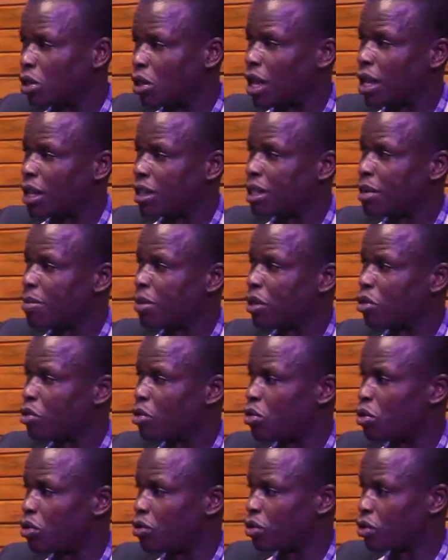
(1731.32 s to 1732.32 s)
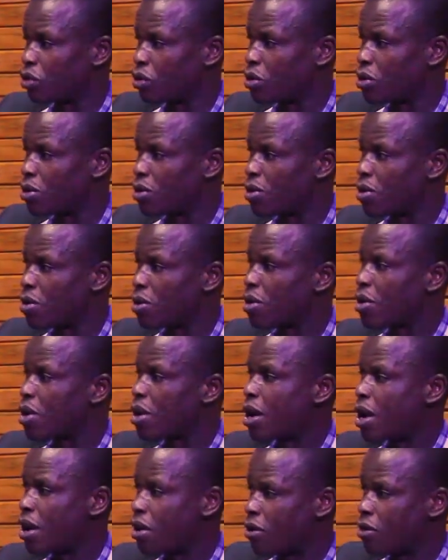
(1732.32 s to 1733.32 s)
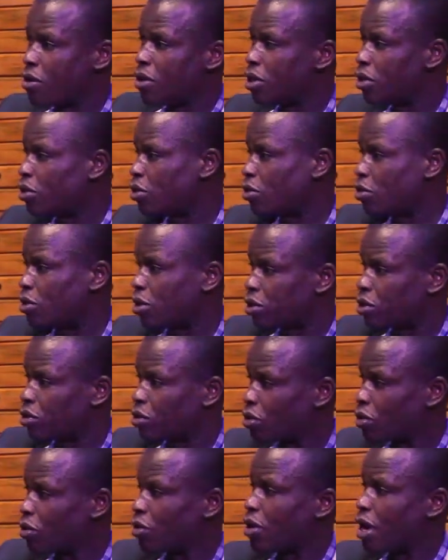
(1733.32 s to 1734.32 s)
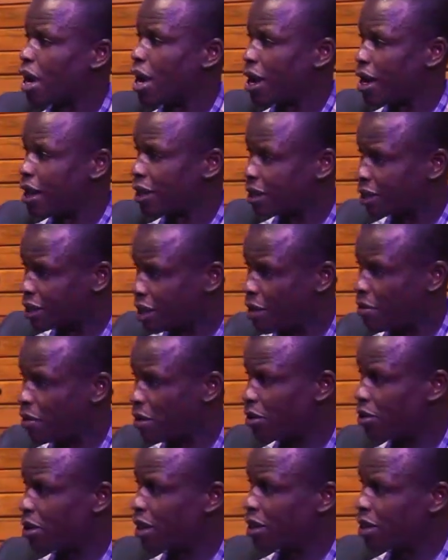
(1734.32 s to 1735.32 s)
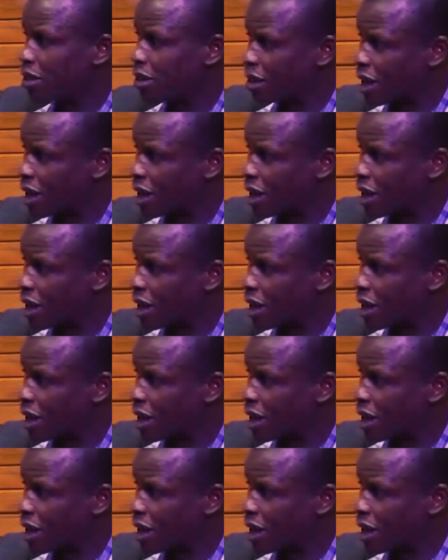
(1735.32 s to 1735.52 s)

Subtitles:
example I told you also, how God told Samuel that